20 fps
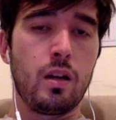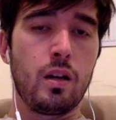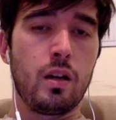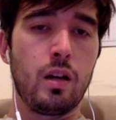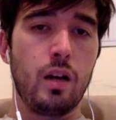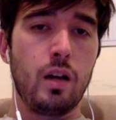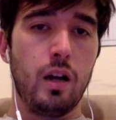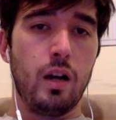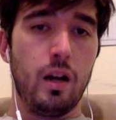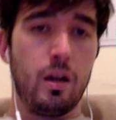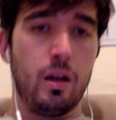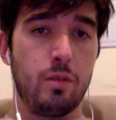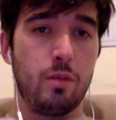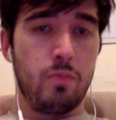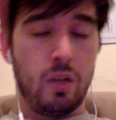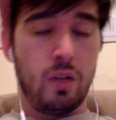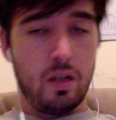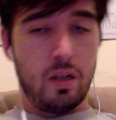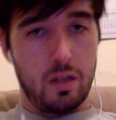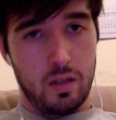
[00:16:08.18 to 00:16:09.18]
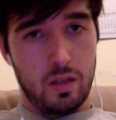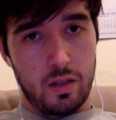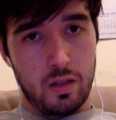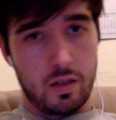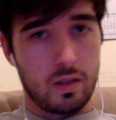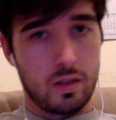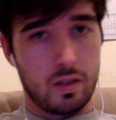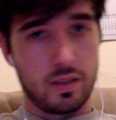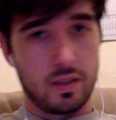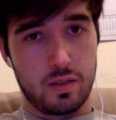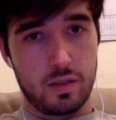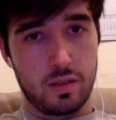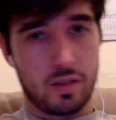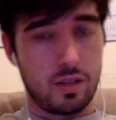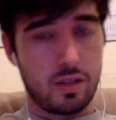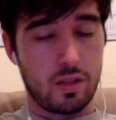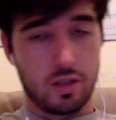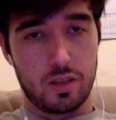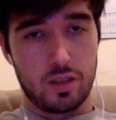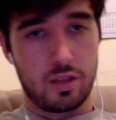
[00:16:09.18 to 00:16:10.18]
Because it
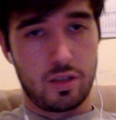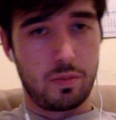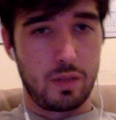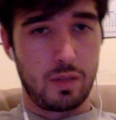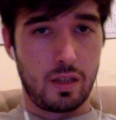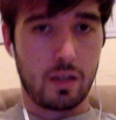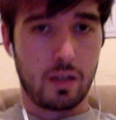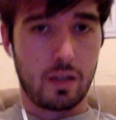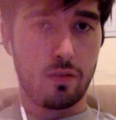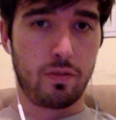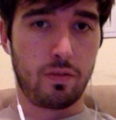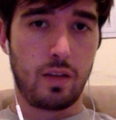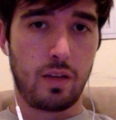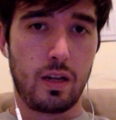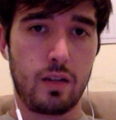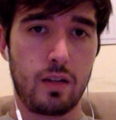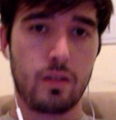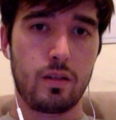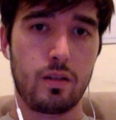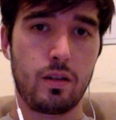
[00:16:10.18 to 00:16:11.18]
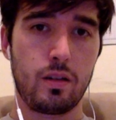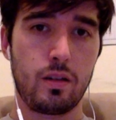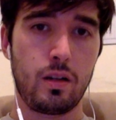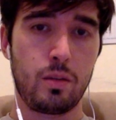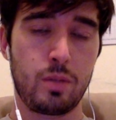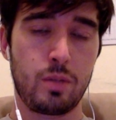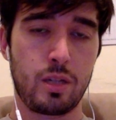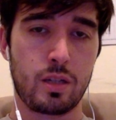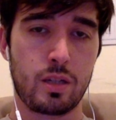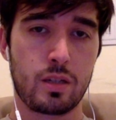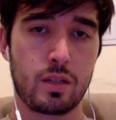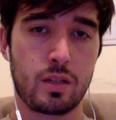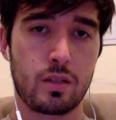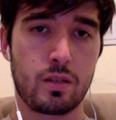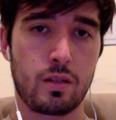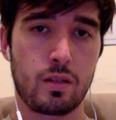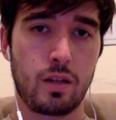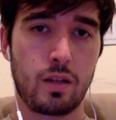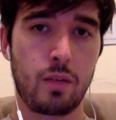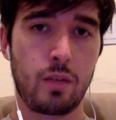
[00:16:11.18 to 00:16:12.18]
could just be like a flat object.
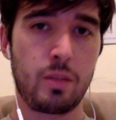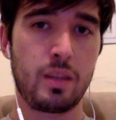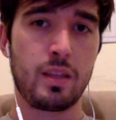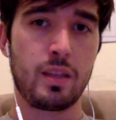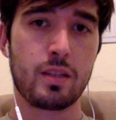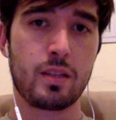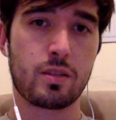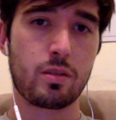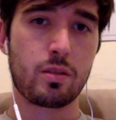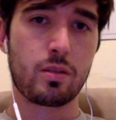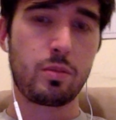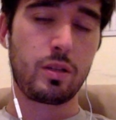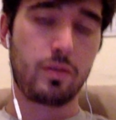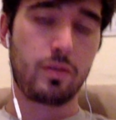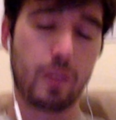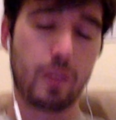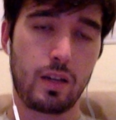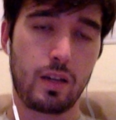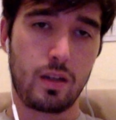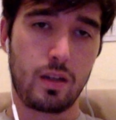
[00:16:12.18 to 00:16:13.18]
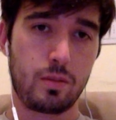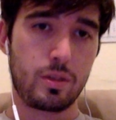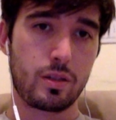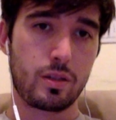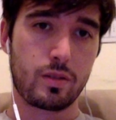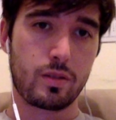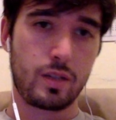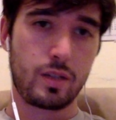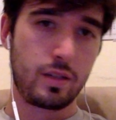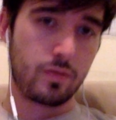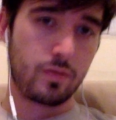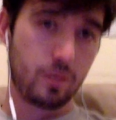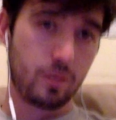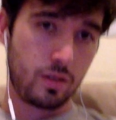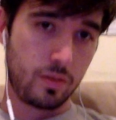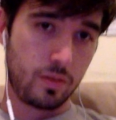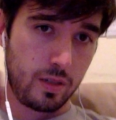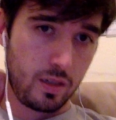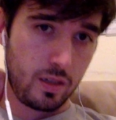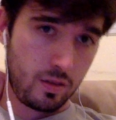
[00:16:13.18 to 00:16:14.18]
I mean, this could be a flat object, right, for all
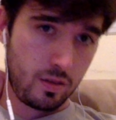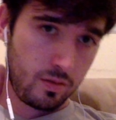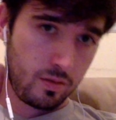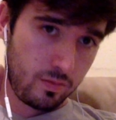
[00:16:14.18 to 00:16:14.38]
we know.